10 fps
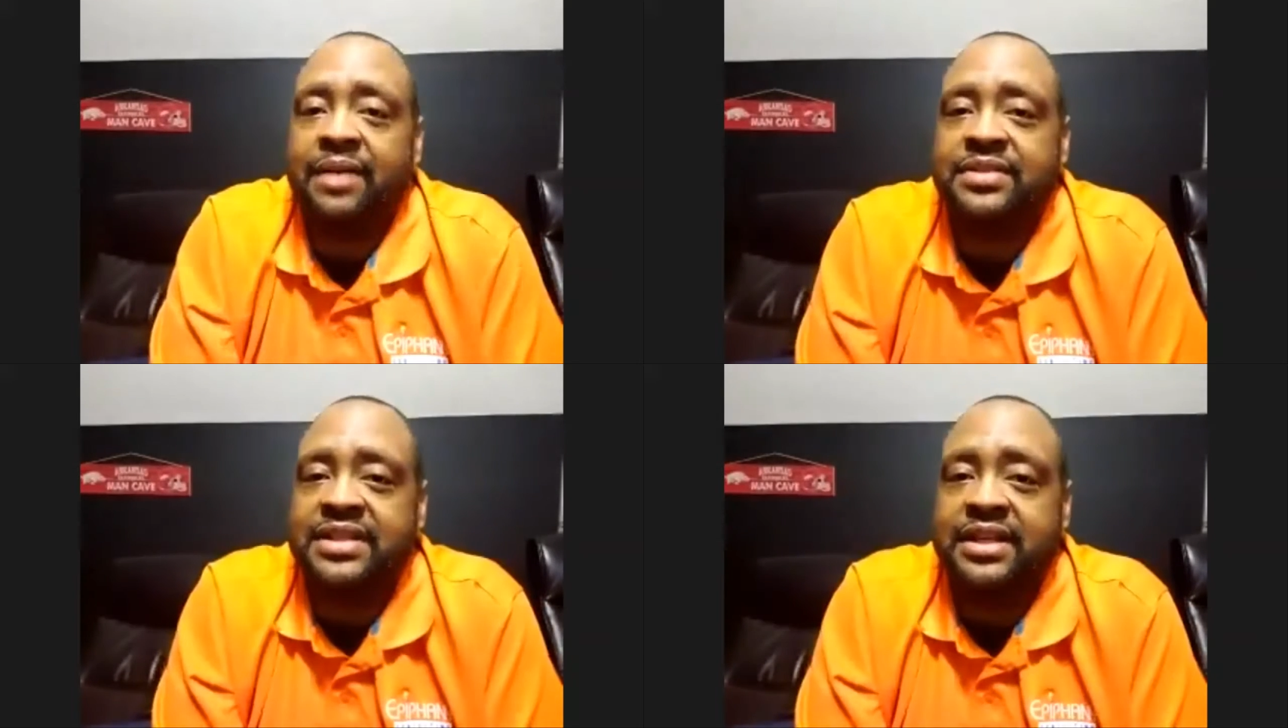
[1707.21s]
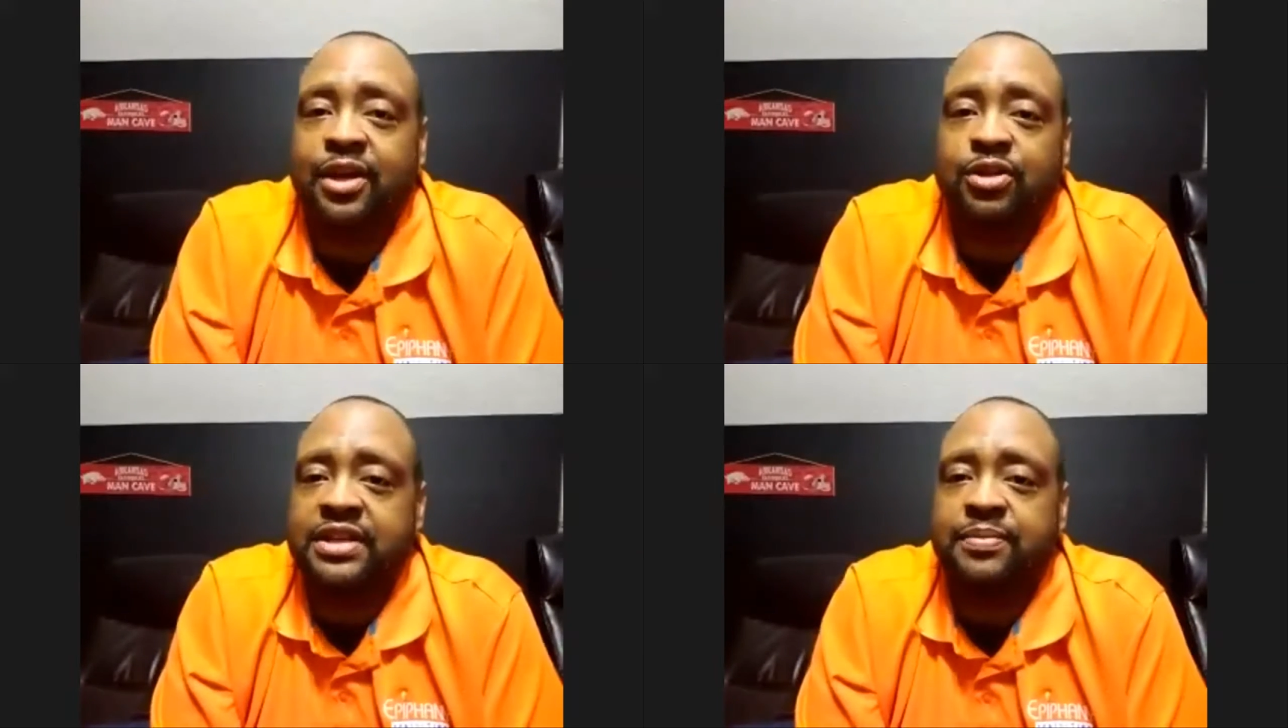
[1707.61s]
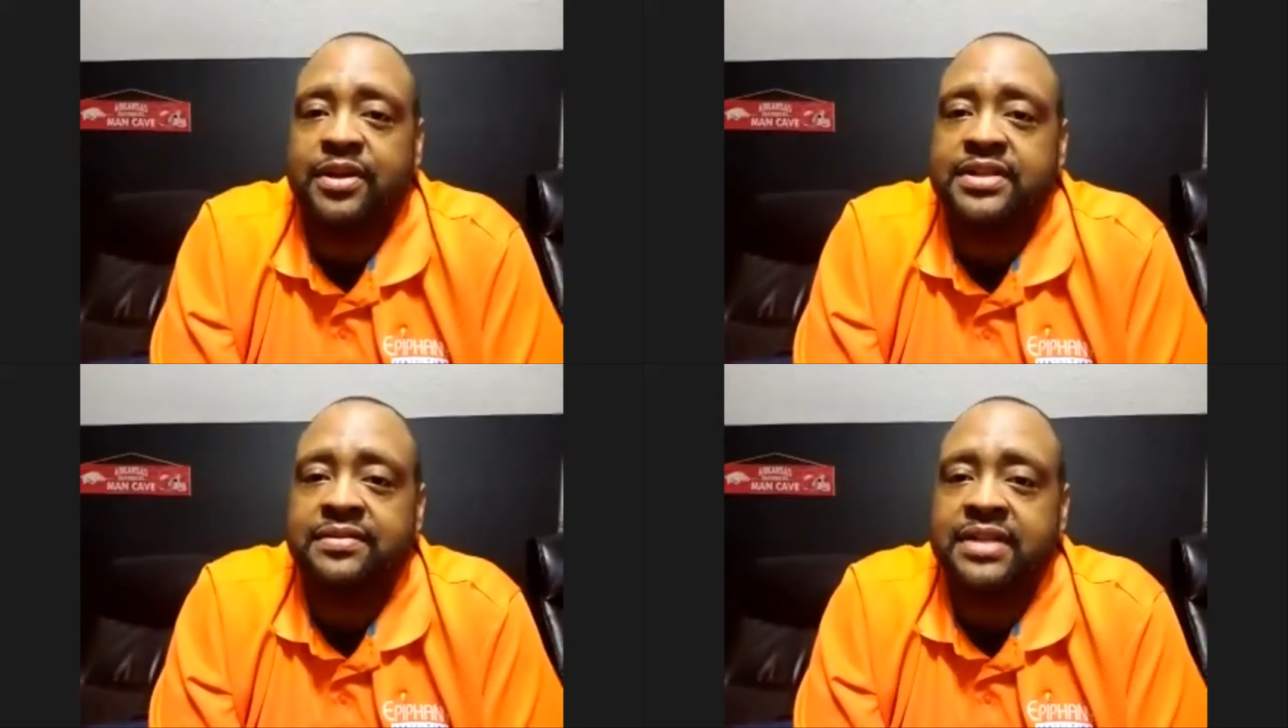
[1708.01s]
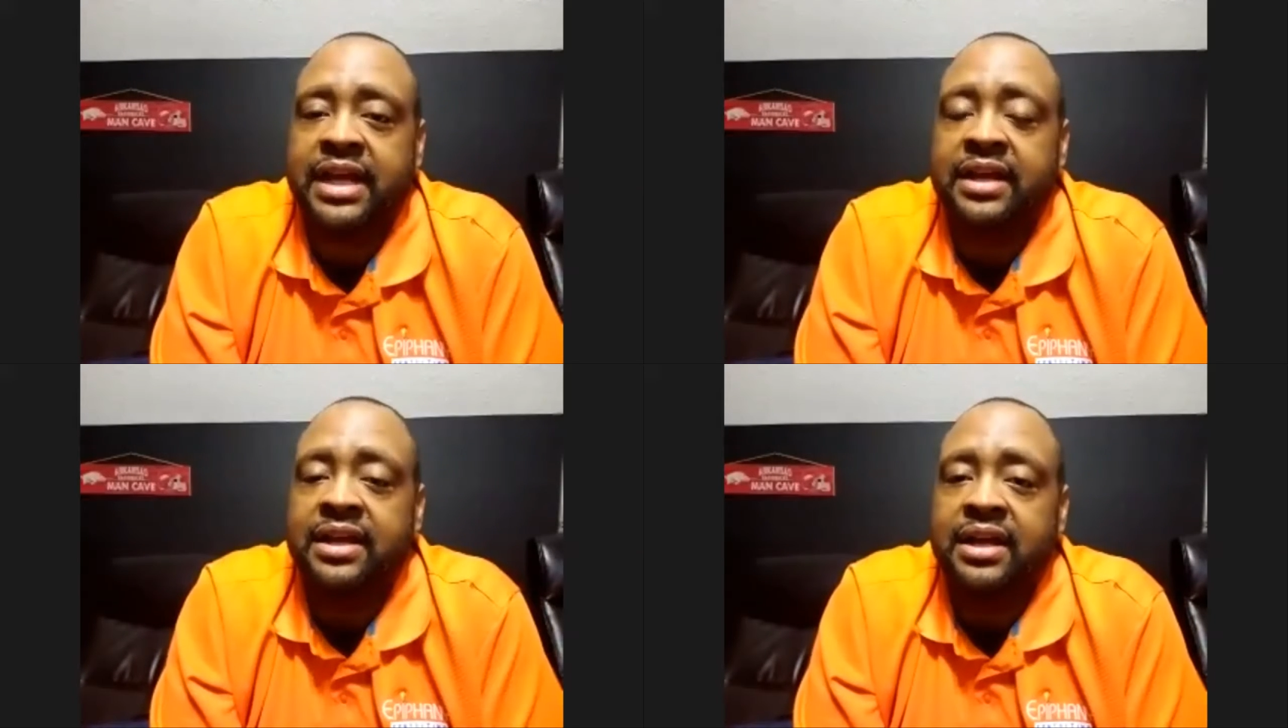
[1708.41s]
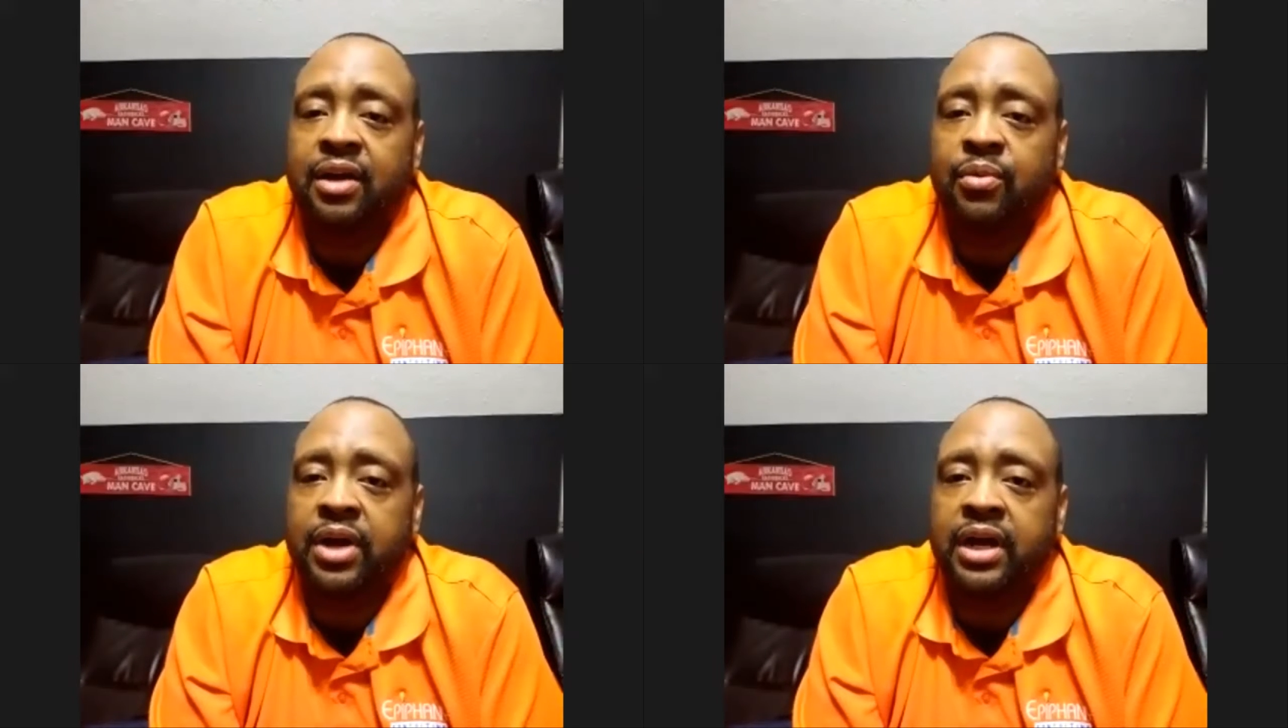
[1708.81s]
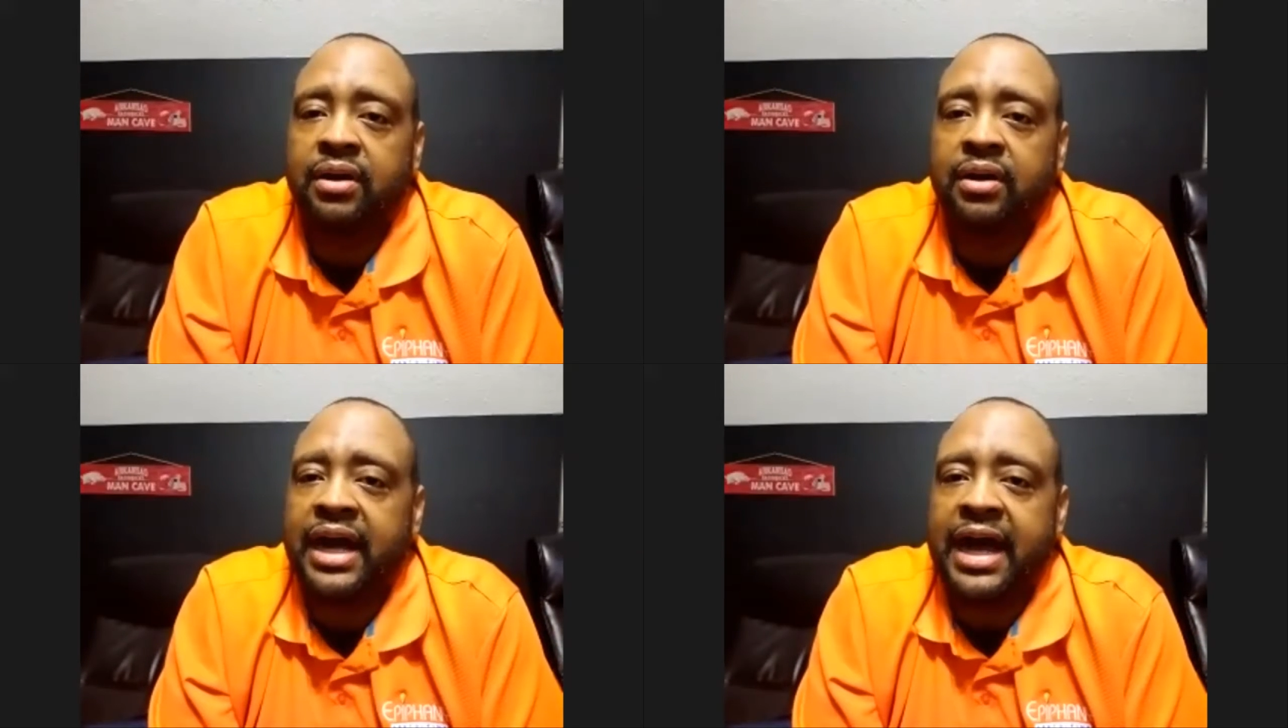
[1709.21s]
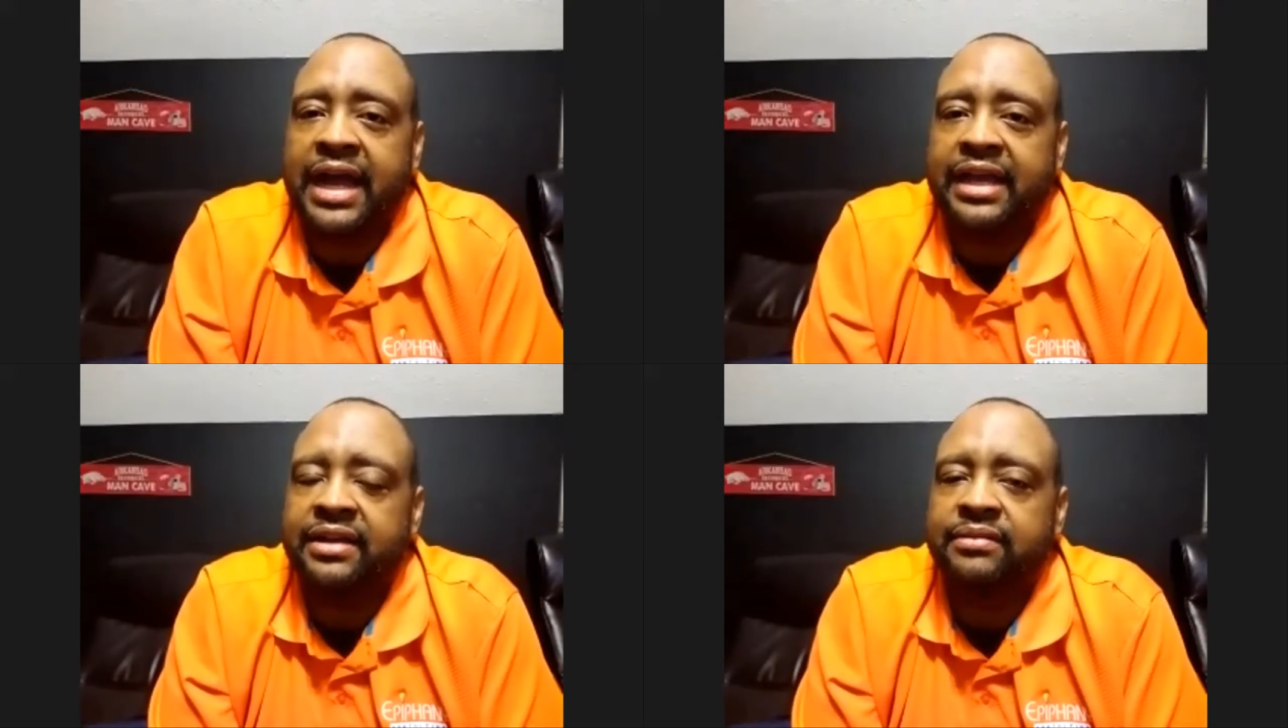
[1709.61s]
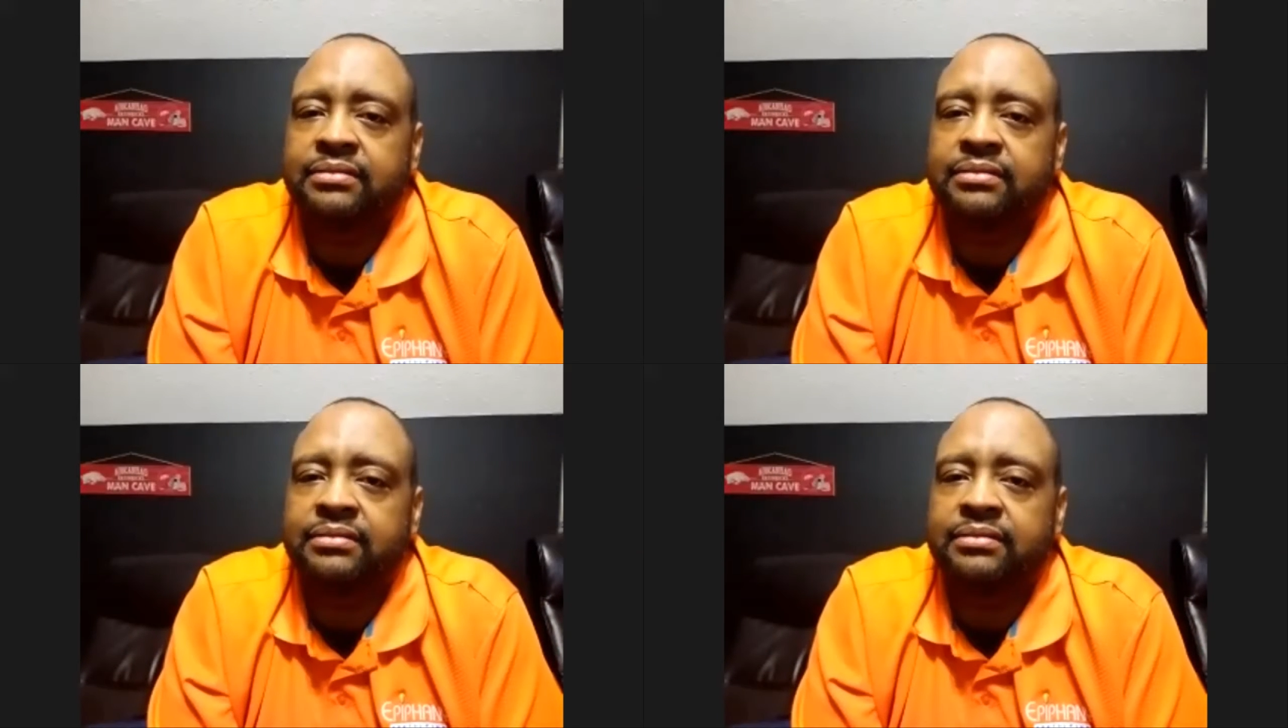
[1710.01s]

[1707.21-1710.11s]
I was just a no sleep person. I was like, oh well, I can